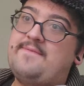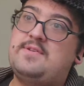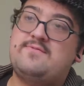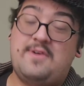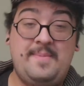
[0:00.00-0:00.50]

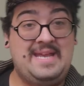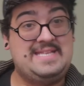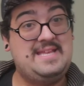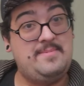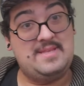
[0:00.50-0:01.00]
to
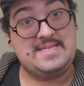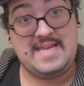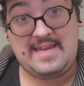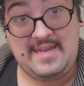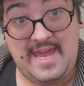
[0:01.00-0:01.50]
romance them in the
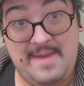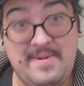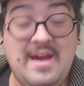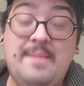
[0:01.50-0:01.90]
second game.